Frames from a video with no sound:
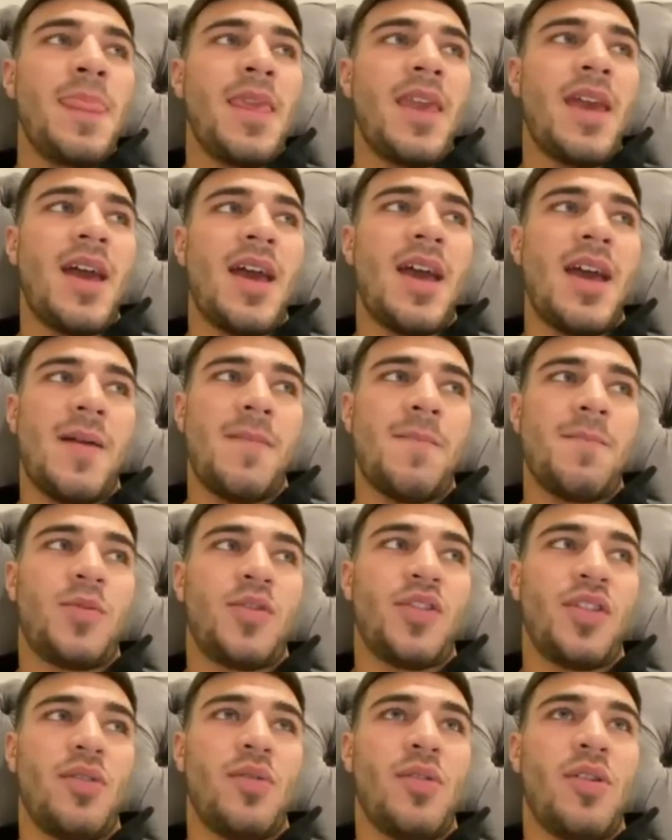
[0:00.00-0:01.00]

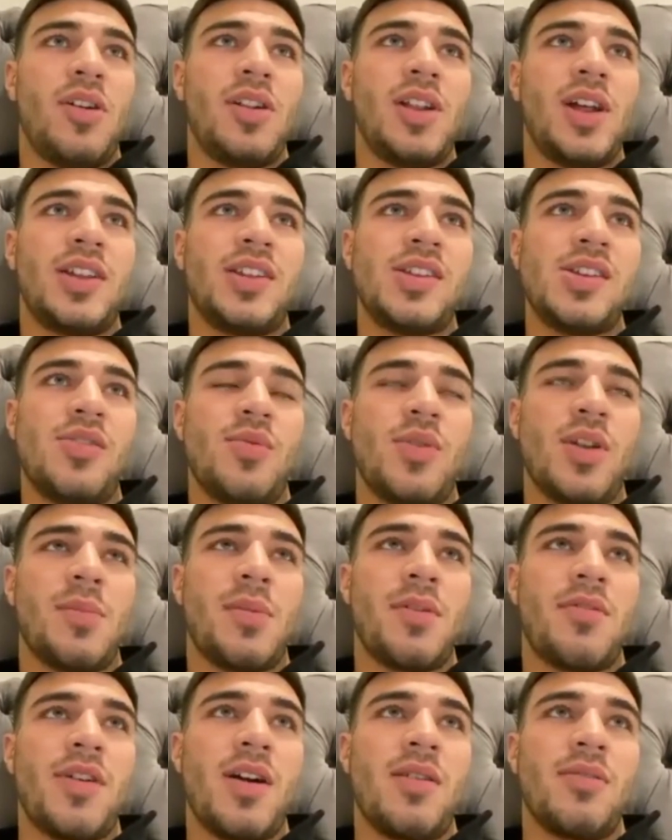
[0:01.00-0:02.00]
So all I do when
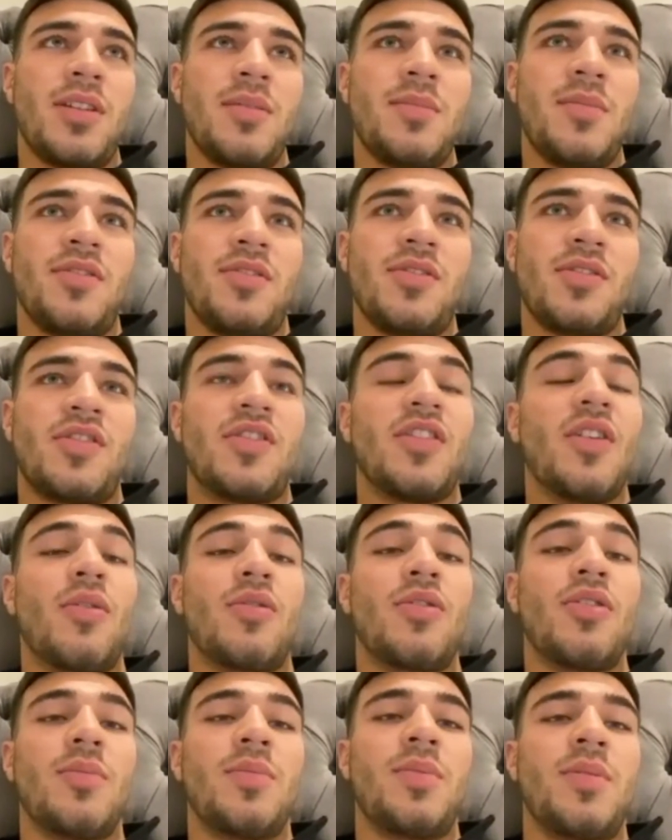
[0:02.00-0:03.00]
I'm around him is just
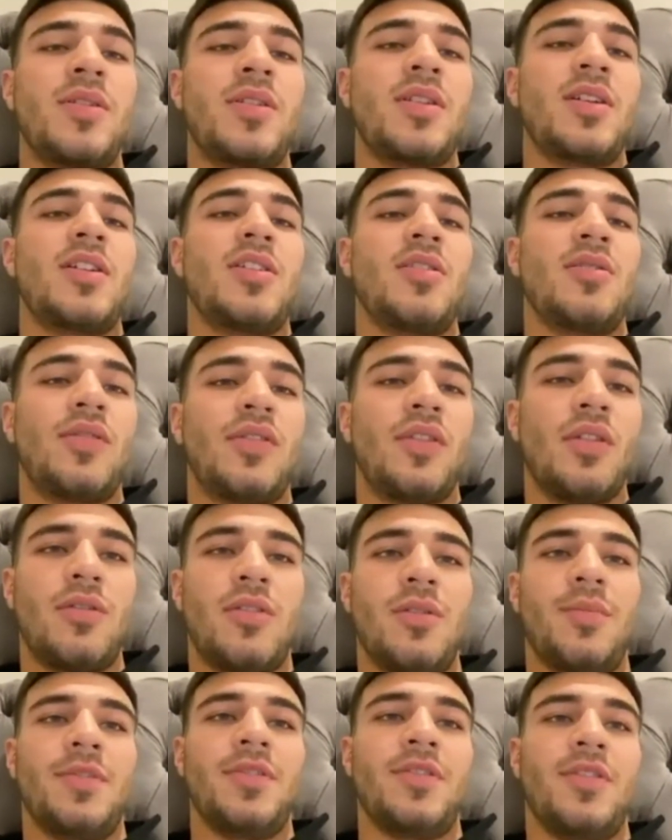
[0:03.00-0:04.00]
soak up, you know,
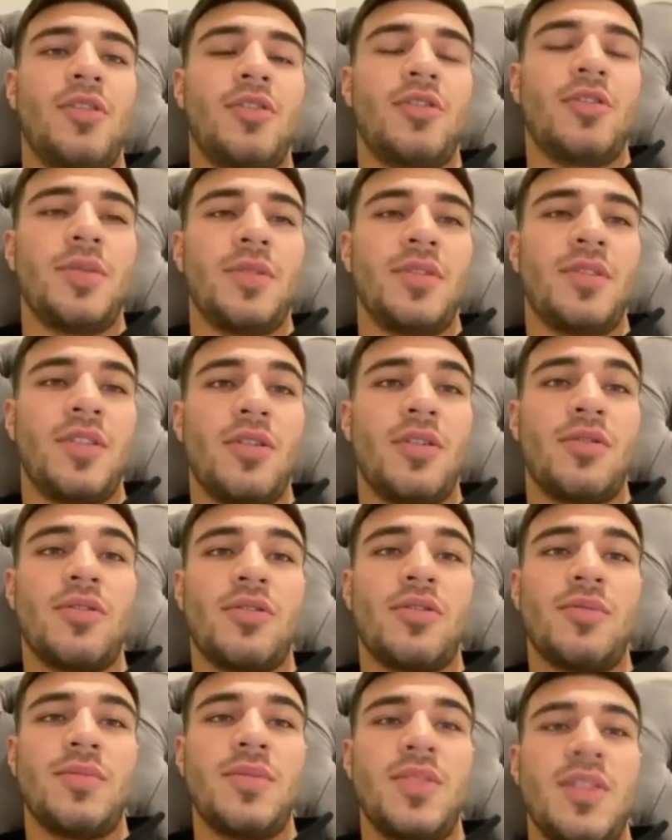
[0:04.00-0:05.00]
soak up and soak up and soak
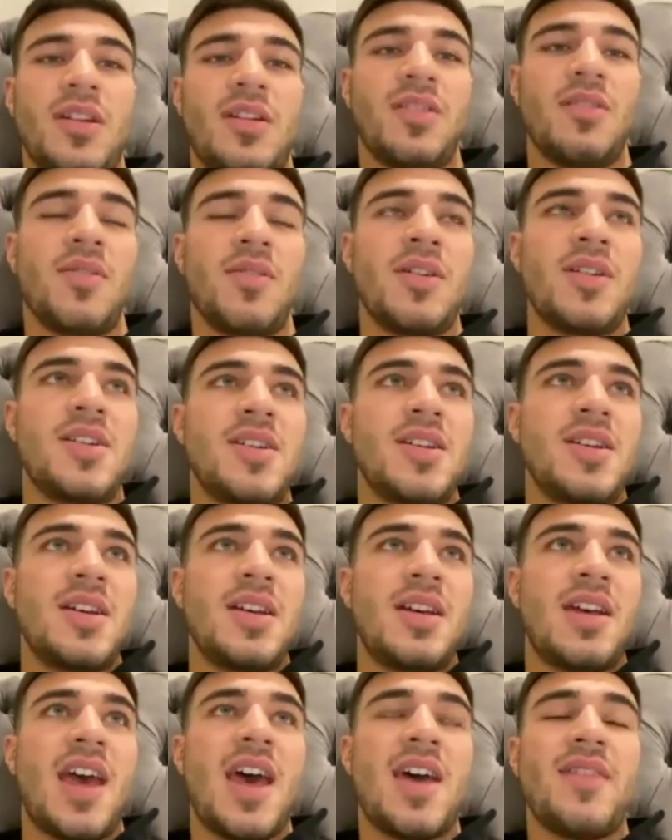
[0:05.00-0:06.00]
up, you know,
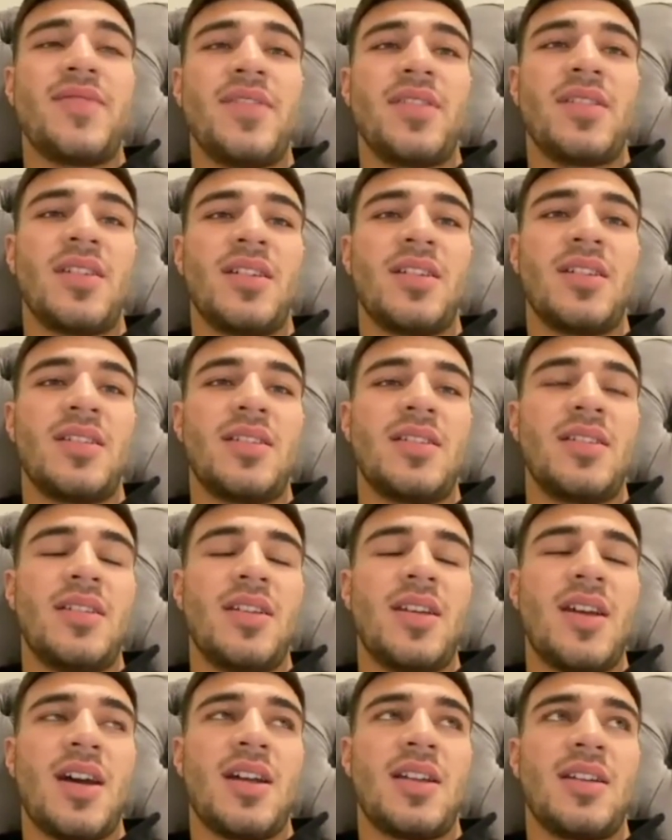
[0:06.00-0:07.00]
everything.
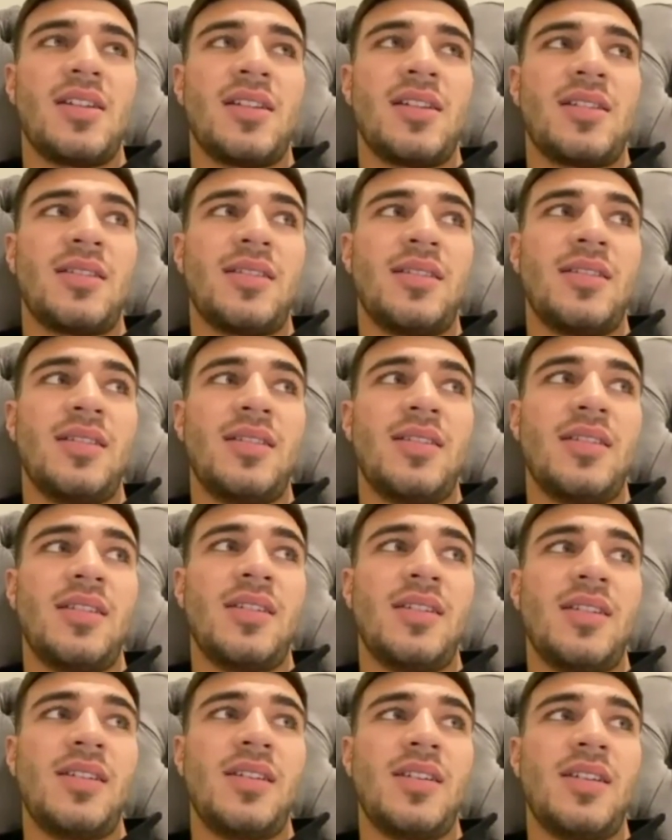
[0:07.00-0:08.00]
And,
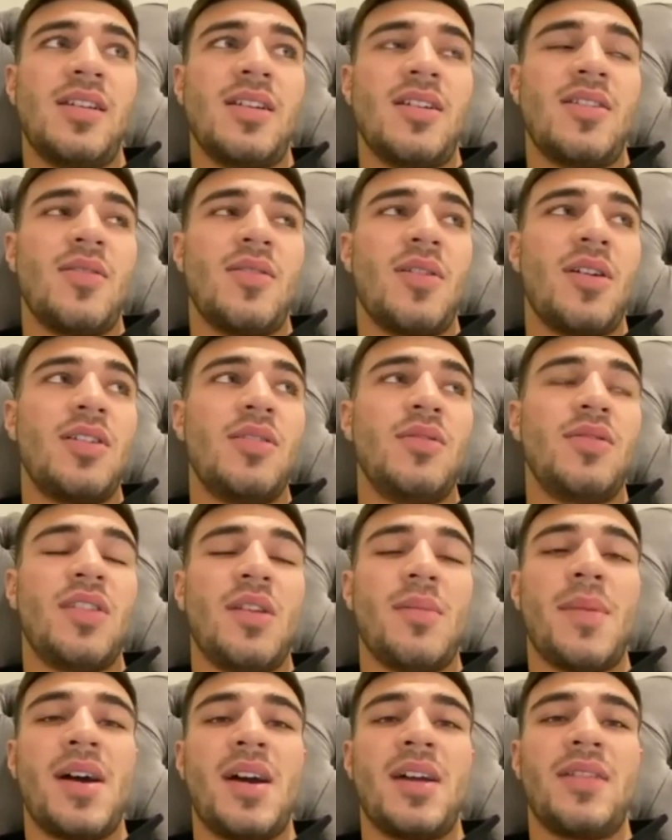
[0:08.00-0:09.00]
you know, I use it
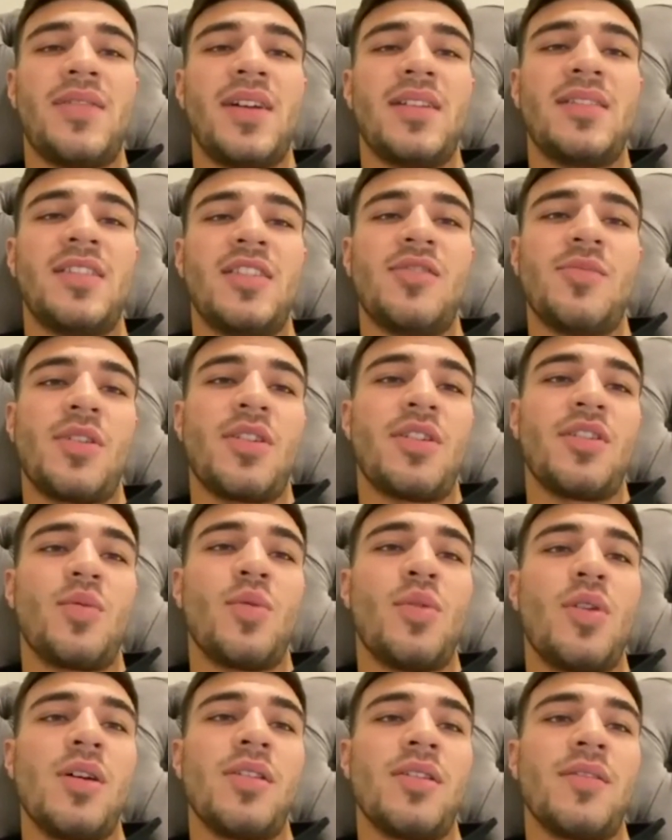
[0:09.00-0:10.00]
in my advantage because
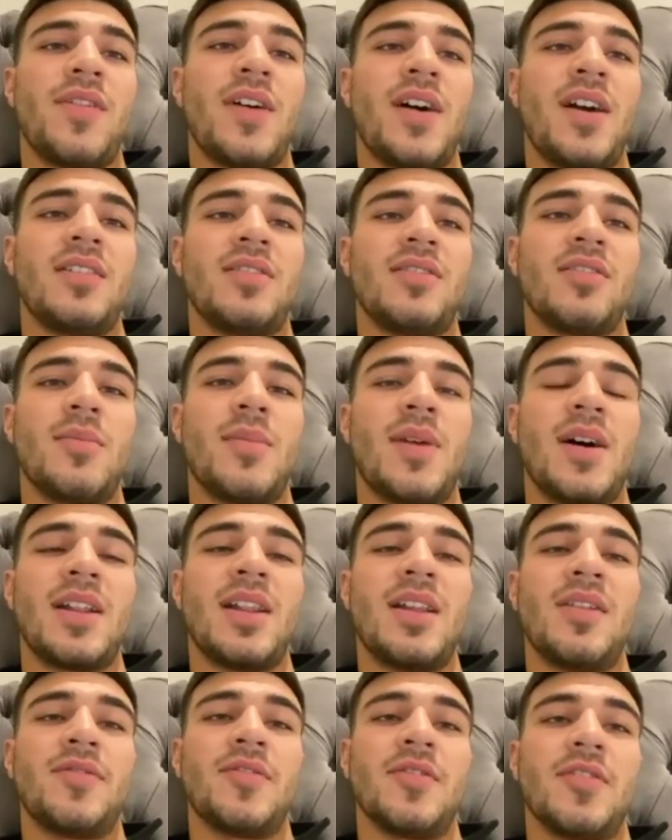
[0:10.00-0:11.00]
what other fighter at my
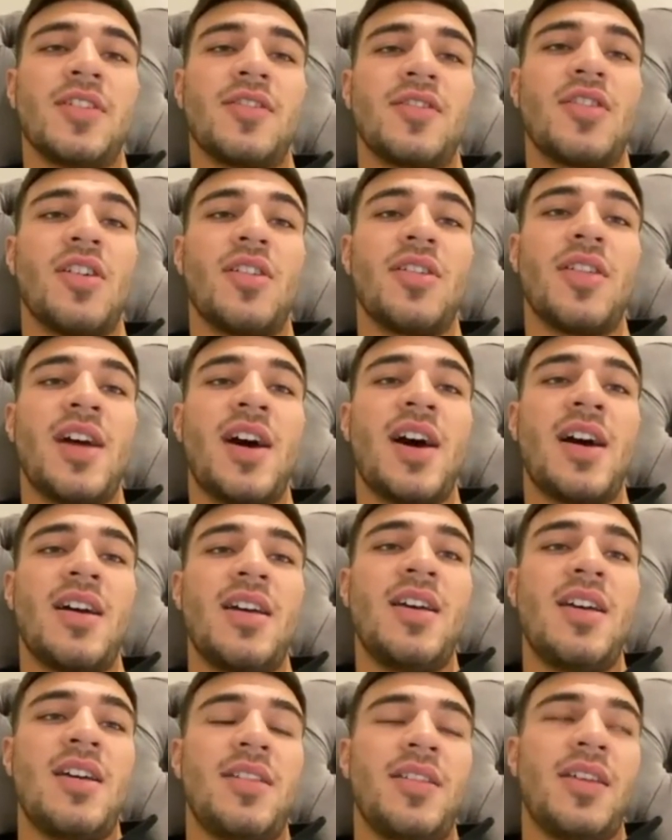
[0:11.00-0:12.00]
level has got that
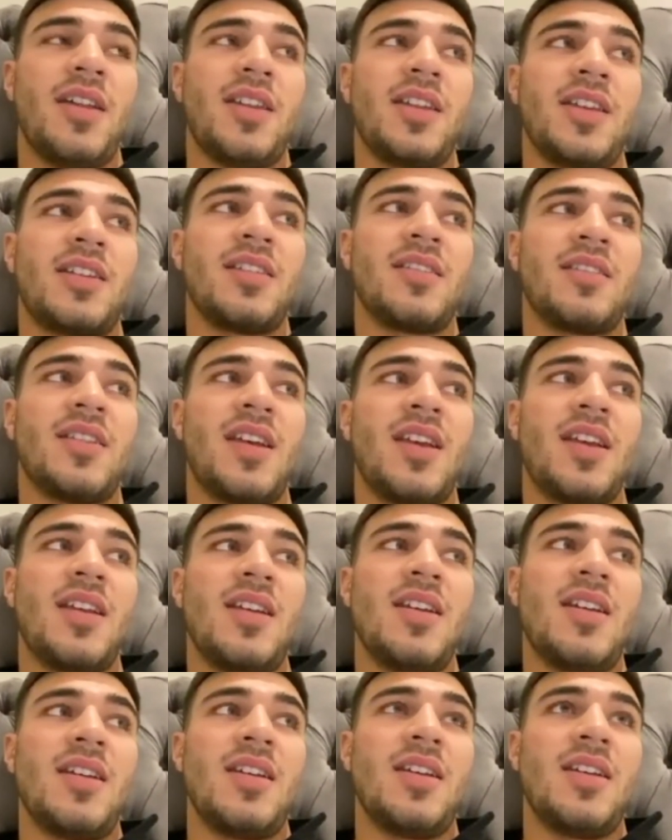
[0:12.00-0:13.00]
they can say,
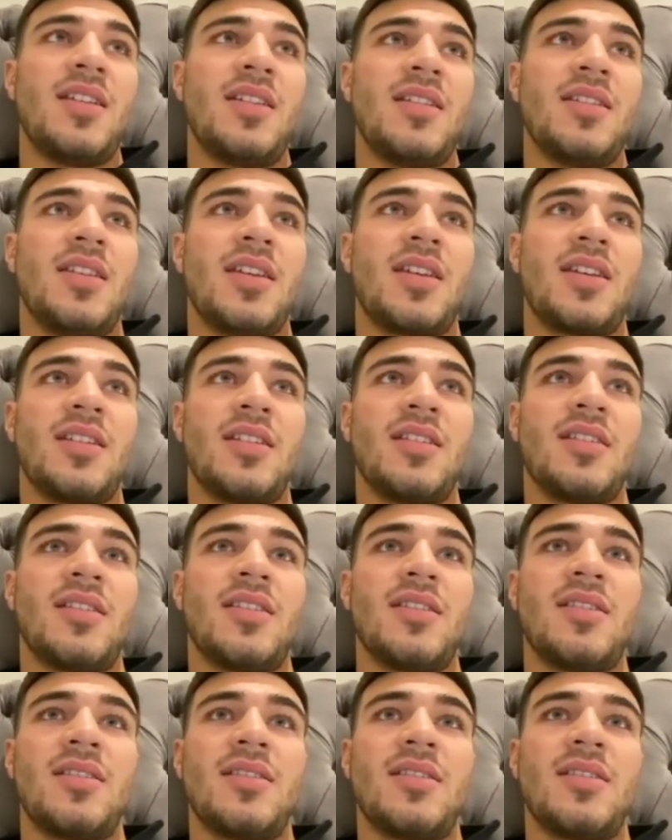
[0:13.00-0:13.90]
they can